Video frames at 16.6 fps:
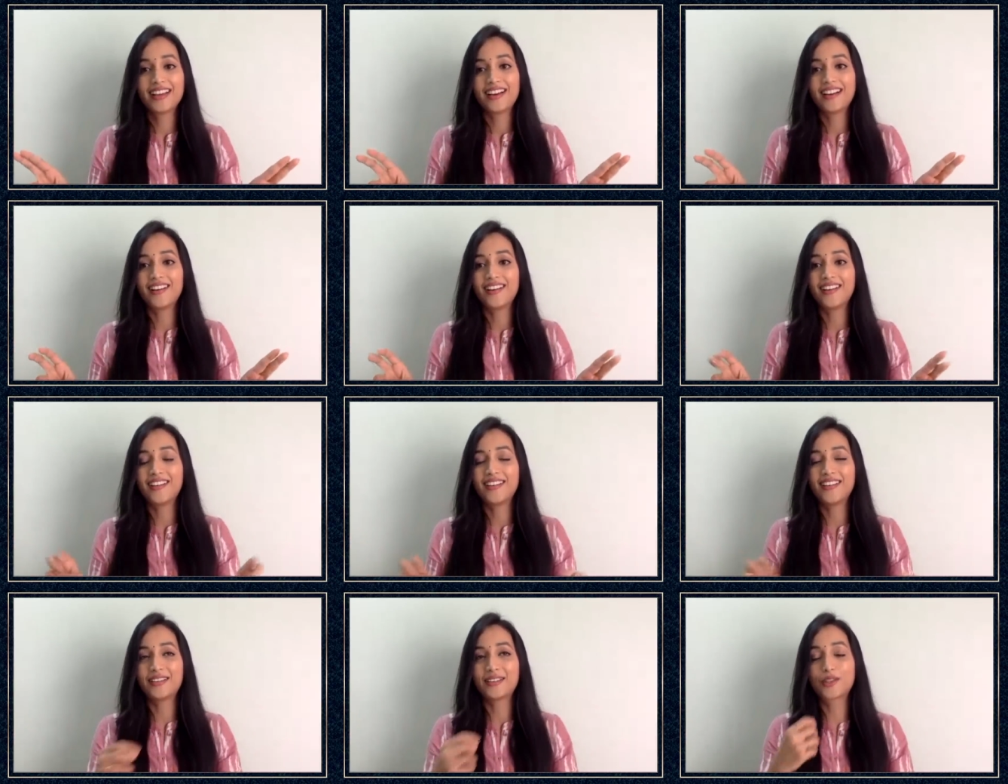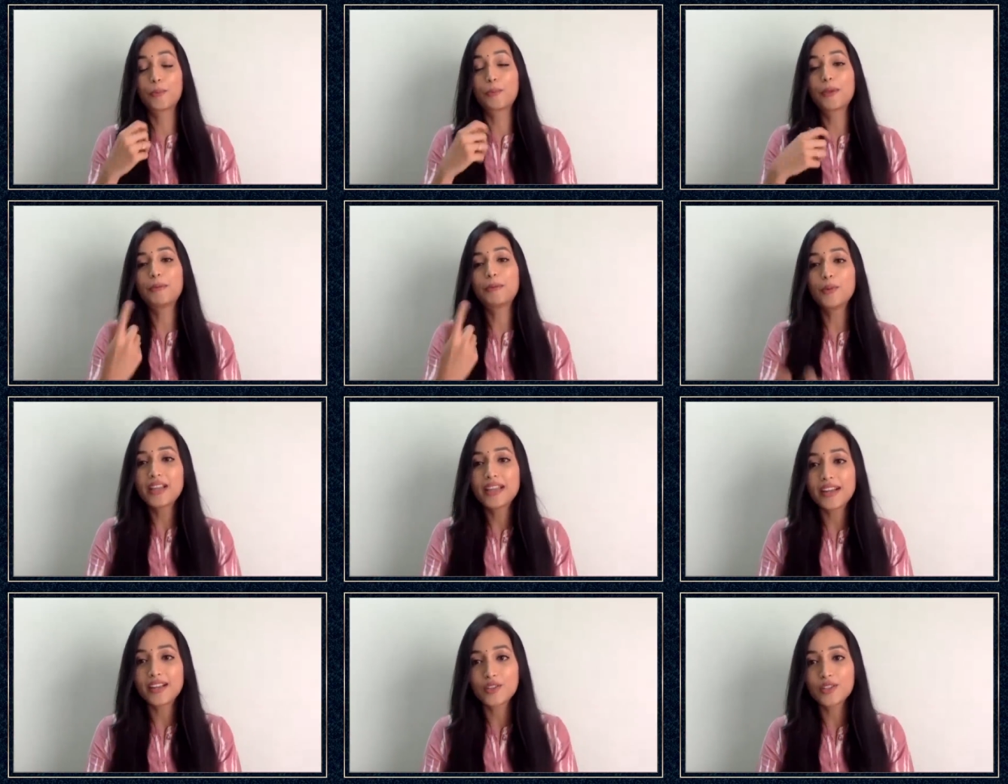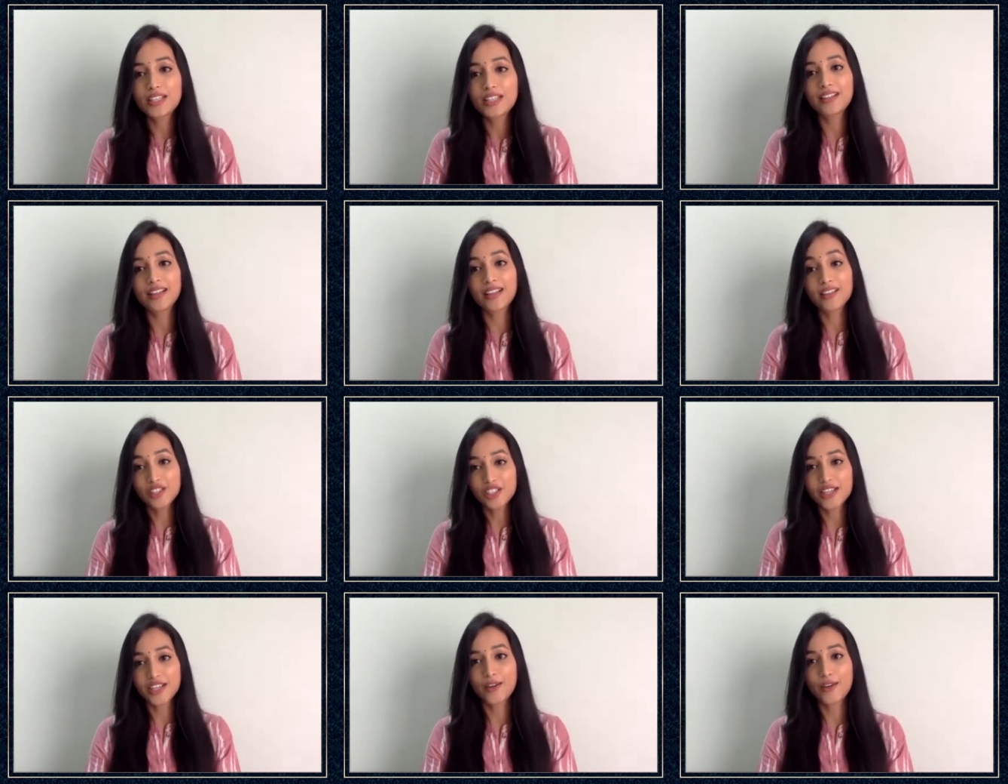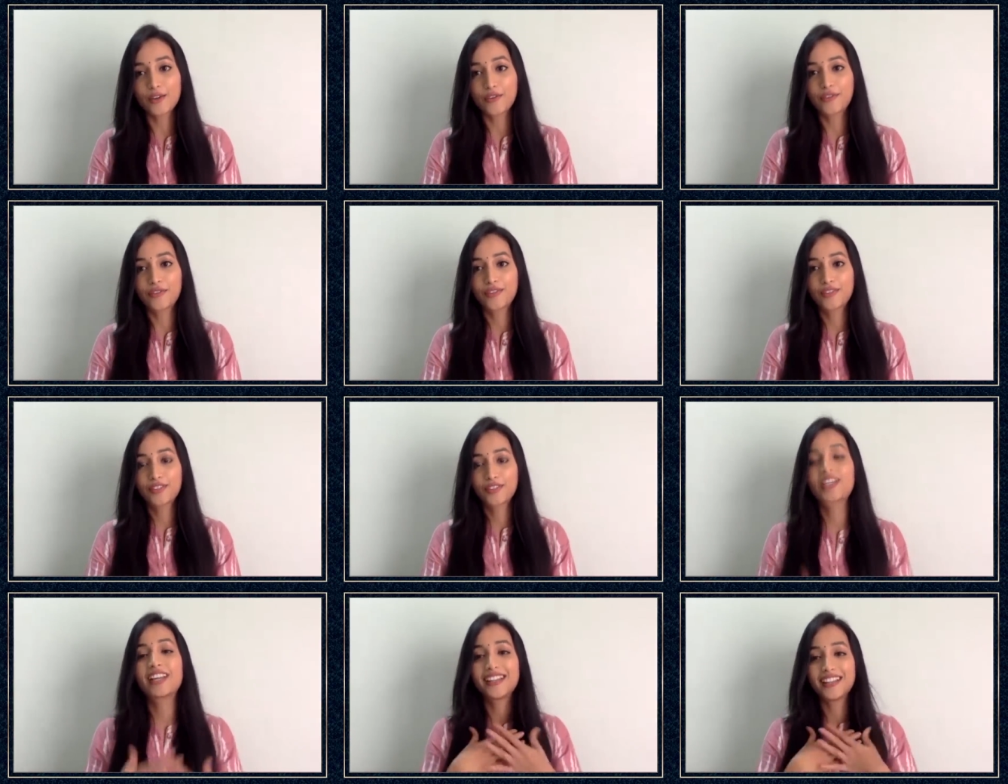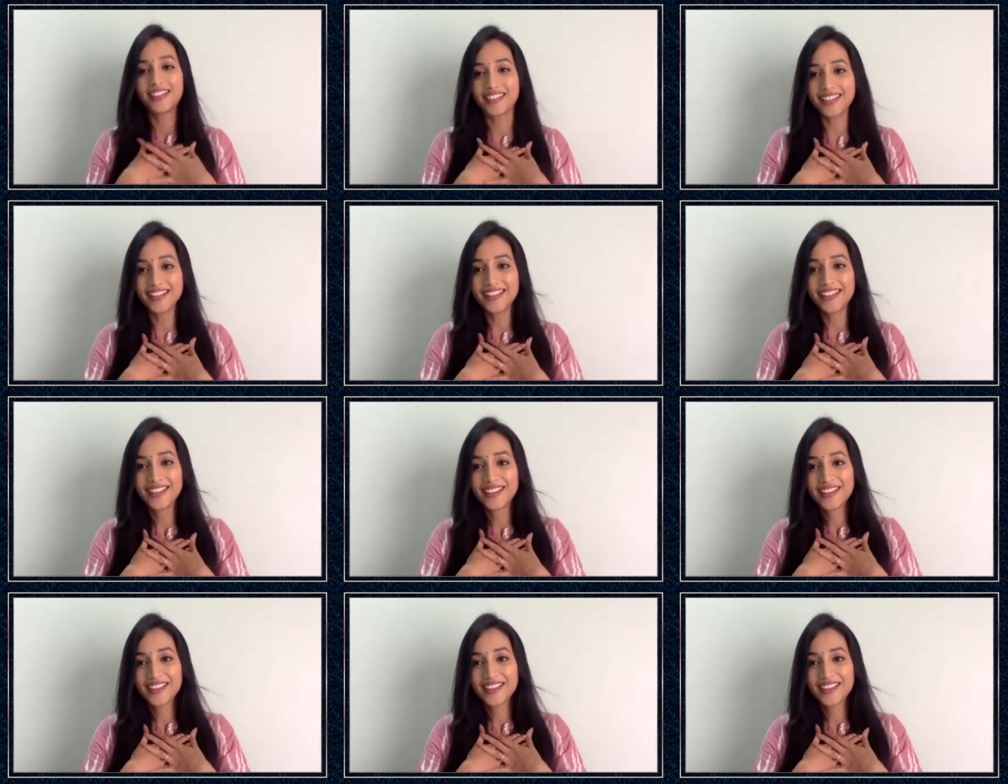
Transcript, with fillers: Uh, so people will get to see another shade of Srinidhi.